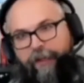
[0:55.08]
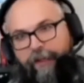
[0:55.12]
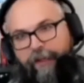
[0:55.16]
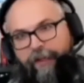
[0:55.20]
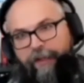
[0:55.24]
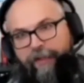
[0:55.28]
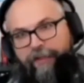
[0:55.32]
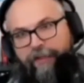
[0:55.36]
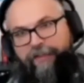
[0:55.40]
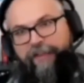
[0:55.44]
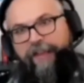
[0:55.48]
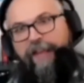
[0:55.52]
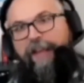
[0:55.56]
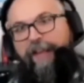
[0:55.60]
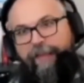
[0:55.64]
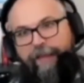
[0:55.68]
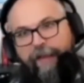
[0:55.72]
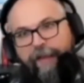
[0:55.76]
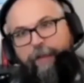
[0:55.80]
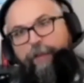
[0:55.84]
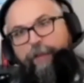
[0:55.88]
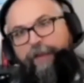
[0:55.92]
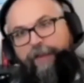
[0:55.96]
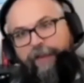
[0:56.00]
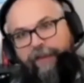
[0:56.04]
saying
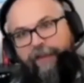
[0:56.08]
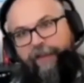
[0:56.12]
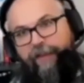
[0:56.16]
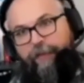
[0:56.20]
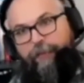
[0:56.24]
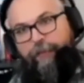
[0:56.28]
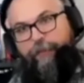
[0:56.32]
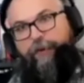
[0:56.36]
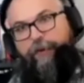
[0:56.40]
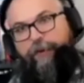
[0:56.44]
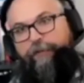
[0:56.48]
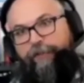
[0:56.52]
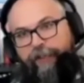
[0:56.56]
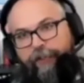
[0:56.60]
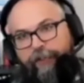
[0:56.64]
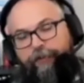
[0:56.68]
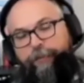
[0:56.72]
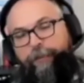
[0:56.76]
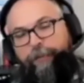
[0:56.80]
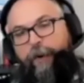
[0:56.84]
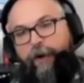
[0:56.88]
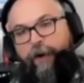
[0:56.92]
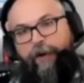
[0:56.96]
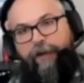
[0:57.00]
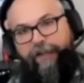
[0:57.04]
that when these
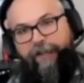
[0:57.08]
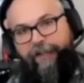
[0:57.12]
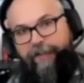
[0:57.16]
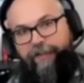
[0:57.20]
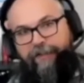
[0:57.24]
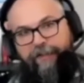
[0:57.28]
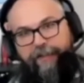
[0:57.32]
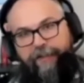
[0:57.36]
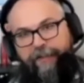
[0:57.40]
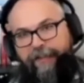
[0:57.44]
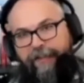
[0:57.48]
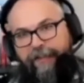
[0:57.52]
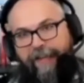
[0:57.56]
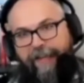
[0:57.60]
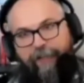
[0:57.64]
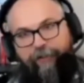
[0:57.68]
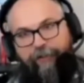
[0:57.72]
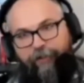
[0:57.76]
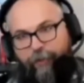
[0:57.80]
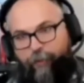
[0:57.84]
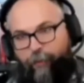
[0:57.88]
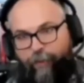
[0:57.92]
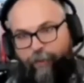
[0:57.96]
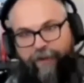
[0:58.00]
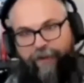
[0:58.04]
privileged parties engage
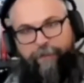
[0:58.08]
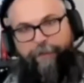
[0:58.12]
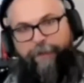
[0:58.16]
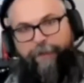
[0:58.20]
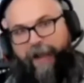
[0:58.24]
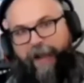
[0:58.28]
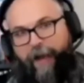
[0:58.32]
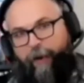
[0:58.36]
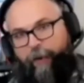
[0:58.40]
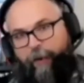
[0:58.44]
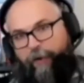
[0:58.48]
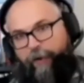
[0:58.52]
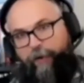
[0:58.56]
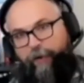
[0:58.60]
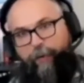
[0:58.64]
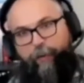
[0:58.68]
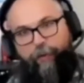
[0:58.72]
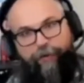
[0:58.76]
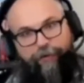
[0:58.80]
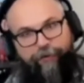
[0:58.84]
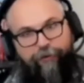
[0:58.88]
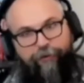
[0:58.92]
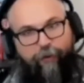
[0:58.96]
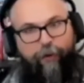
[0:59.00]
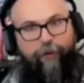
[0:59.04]
in wind power
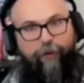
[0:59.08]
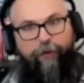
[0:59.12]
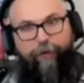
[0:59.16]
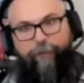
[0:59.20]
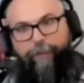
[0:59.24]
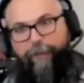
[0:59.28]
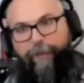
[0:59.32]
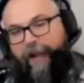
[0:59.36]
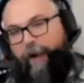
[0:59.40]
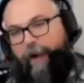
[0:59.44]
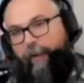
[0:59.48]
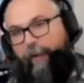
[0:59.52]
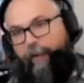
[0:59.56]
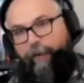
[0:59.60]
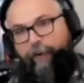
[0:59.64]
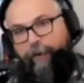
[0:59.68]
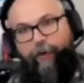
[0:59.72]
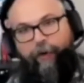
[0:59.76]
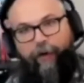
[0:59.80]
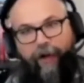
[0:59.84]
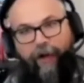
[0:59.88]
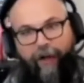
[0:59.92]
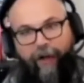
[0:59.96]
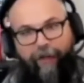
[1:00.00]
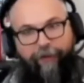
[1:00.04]
or solar power
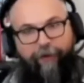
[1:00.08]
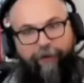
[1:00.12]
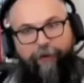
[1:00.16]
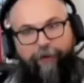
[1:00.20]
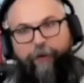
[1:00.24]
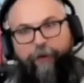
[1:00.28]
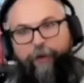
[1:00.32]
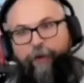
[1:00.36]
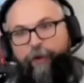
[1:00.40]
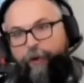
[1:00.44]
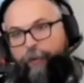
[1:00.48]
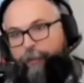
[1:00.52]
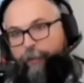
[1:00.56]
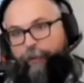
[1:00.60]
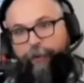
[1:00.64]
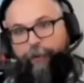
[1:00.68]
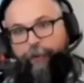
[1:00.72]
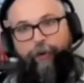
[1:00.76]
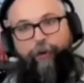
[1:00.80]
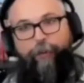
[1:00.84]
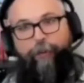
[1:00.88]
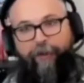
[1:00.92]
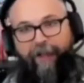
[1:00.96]
or other renewable